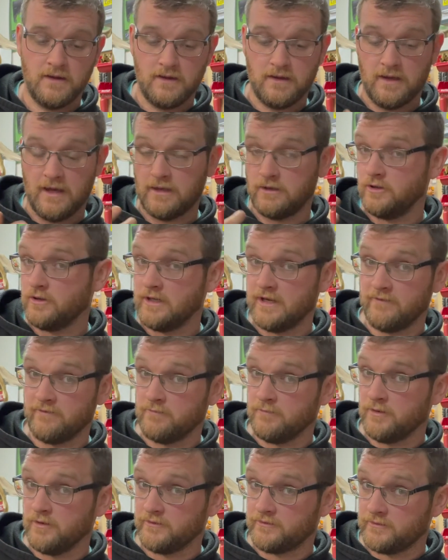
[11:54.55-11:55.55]
and you could even
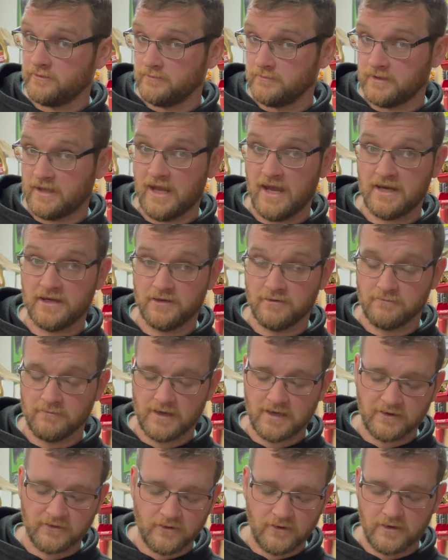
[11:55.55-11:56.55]
put some canted
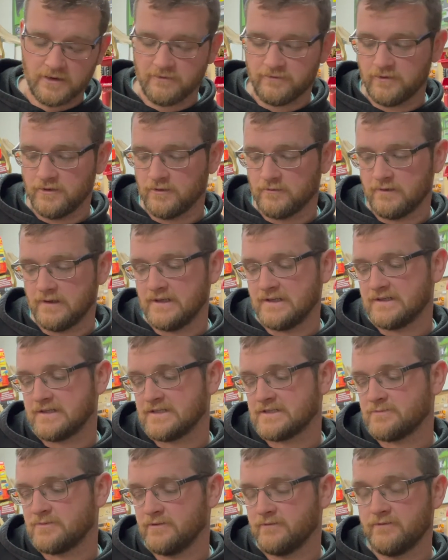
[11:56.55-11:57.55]
rings on if you were really
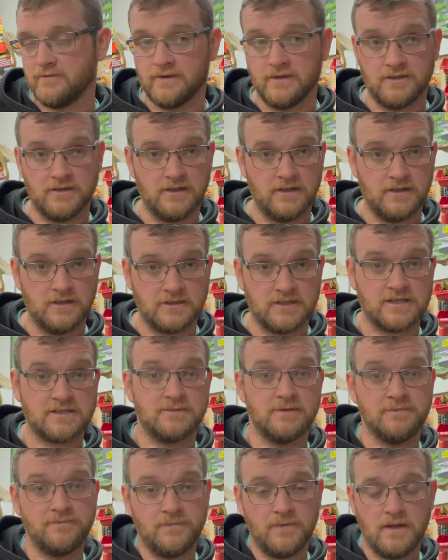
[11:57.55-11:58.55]
desperate for the
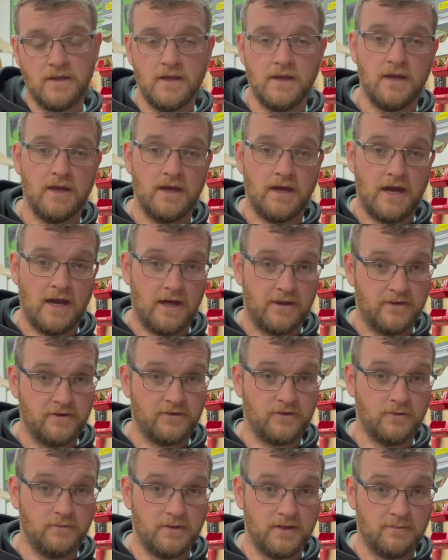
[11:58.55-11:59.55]
adjustment. This
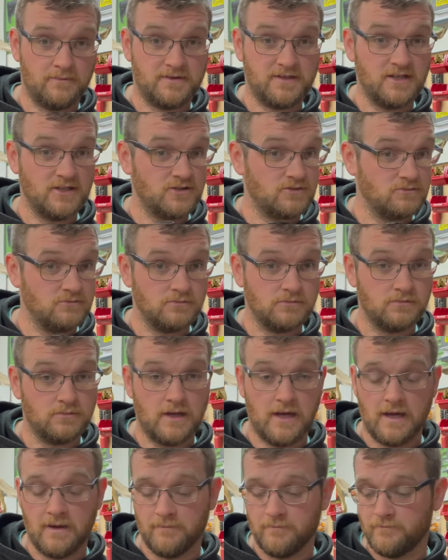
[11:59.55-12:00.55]
could be a
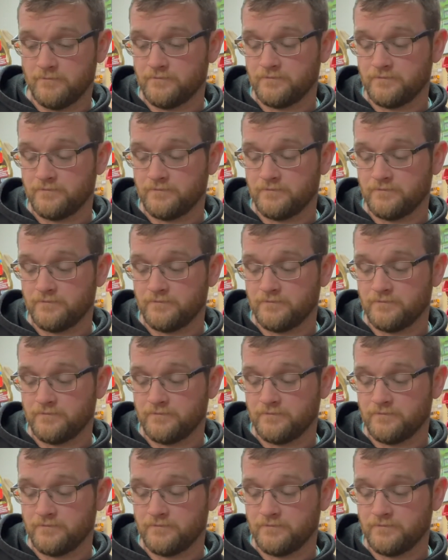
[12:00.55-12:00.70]
potential